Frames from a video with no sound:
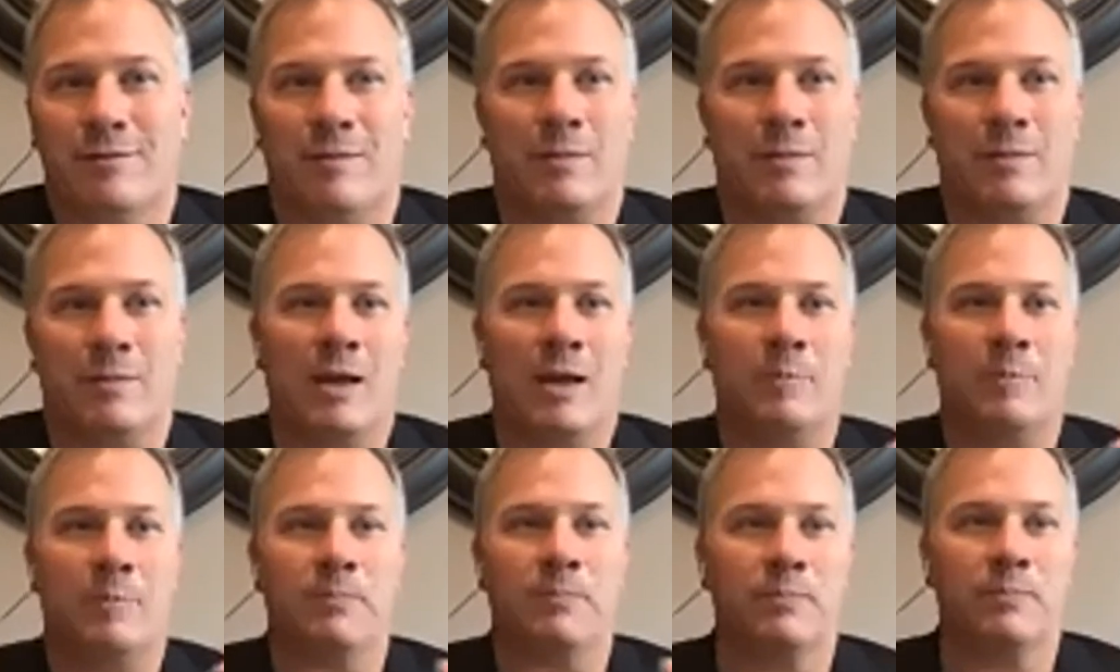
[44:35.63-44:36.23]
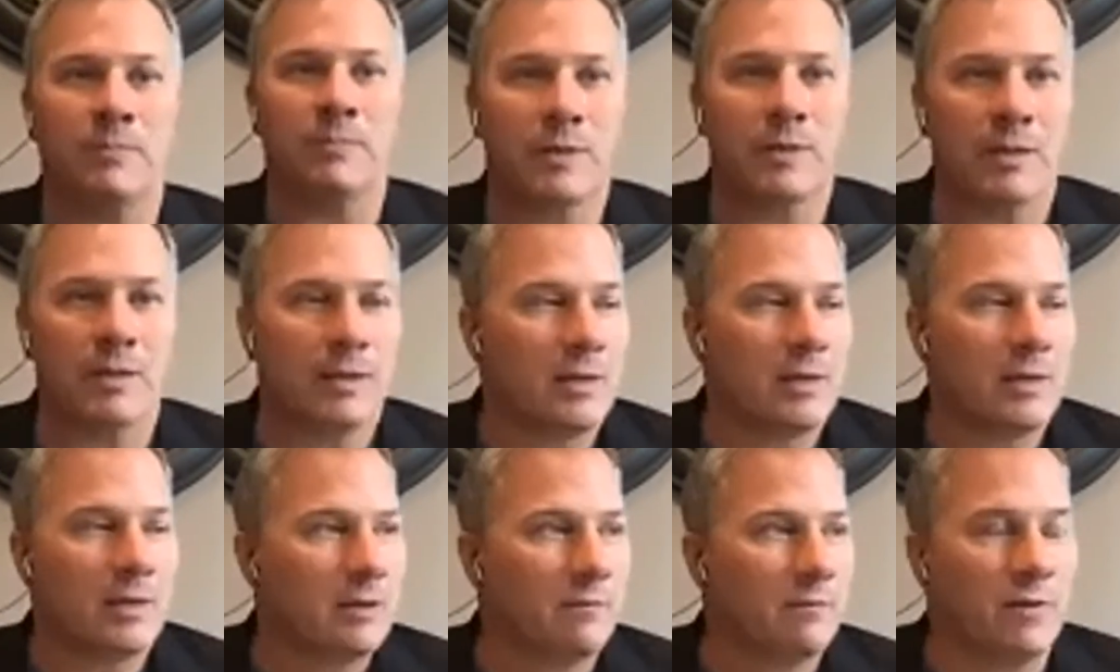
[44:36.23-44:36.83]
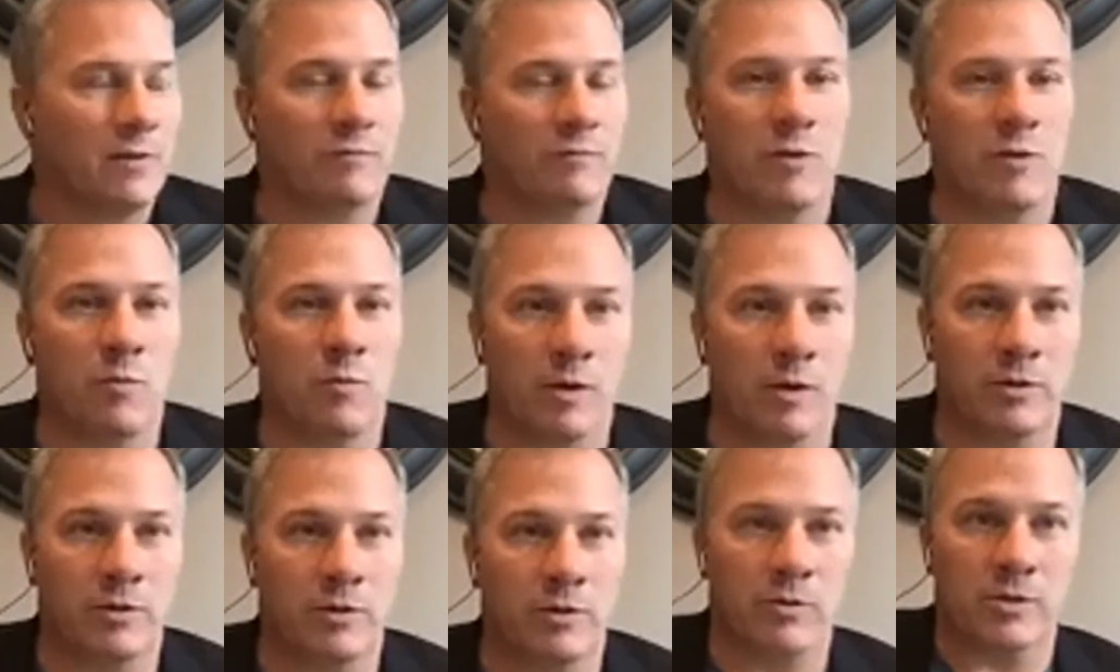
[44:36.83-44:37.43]
I mean, I'm
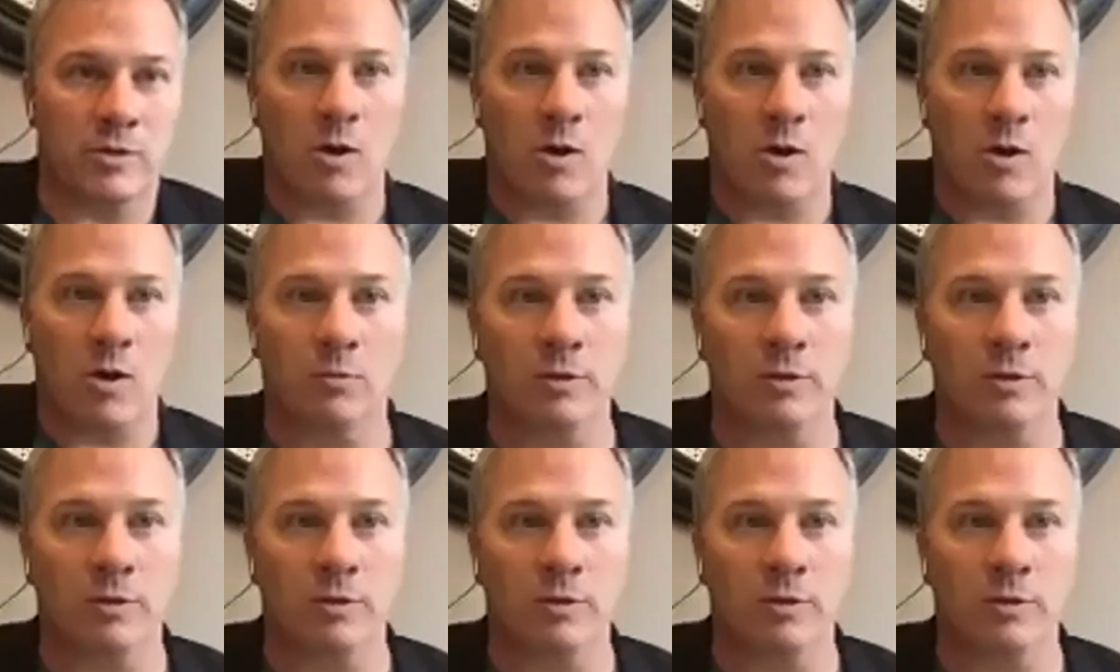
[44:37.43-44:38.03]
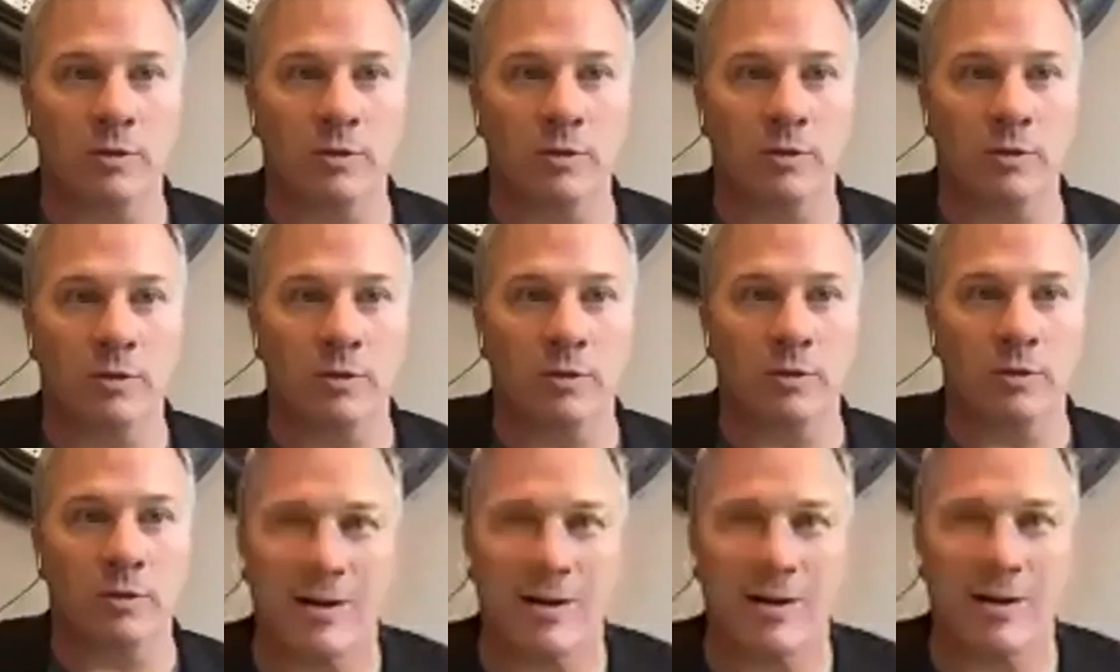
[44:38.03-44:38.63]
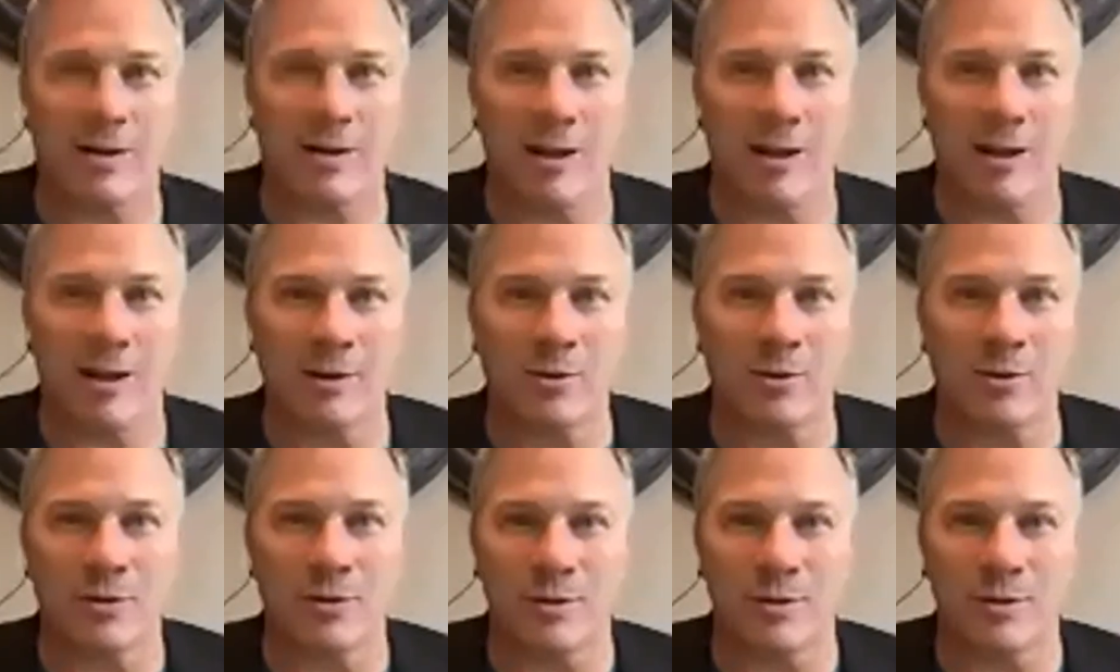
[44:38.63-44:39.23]
51 years old, and so I need somebody
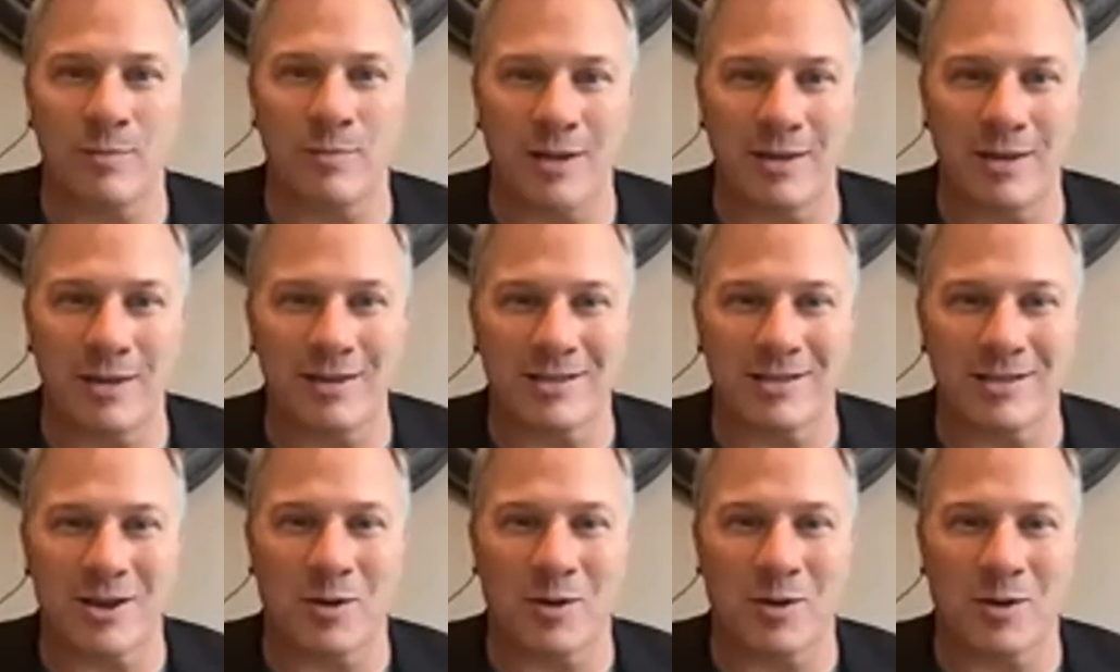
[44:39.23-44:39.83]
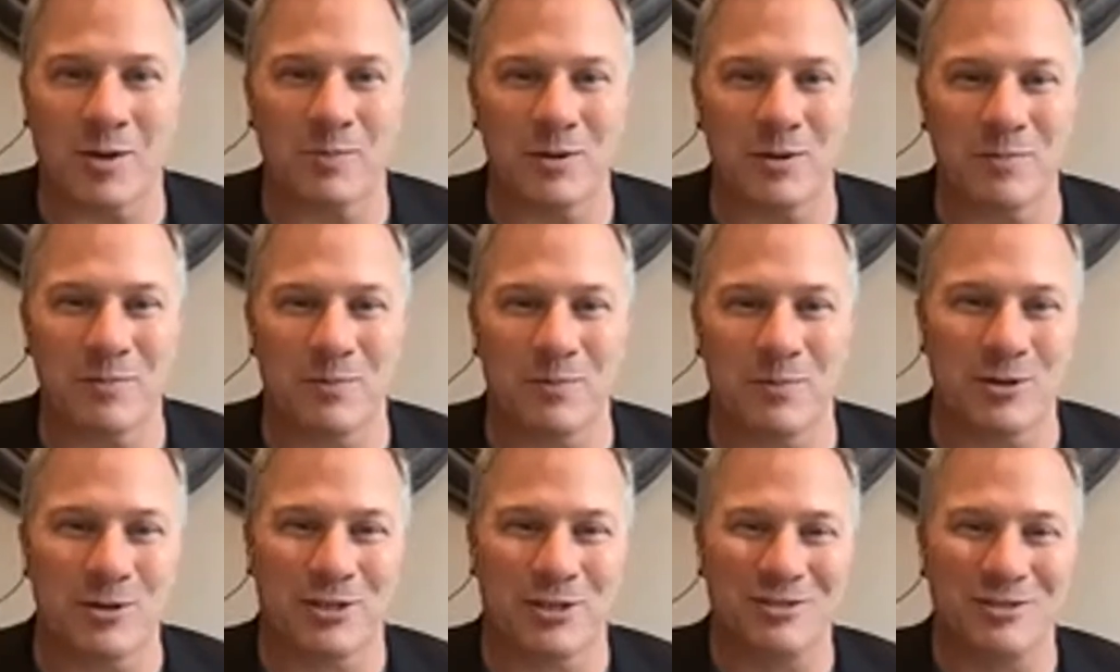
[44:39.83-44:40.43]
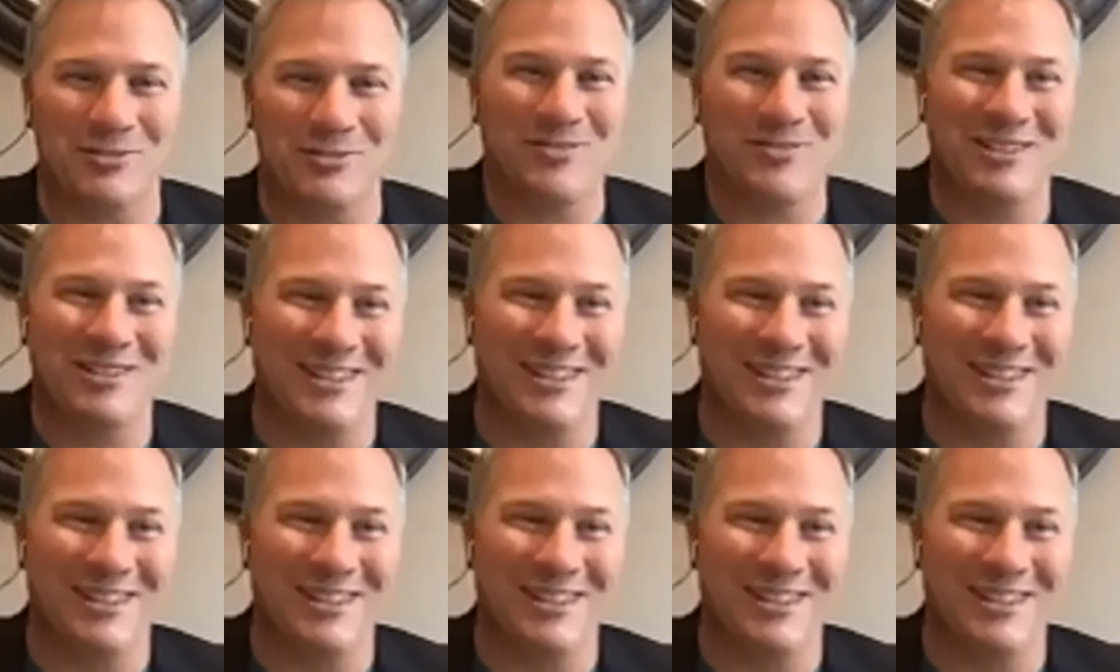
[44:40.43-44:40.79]
younger than me that's helping to push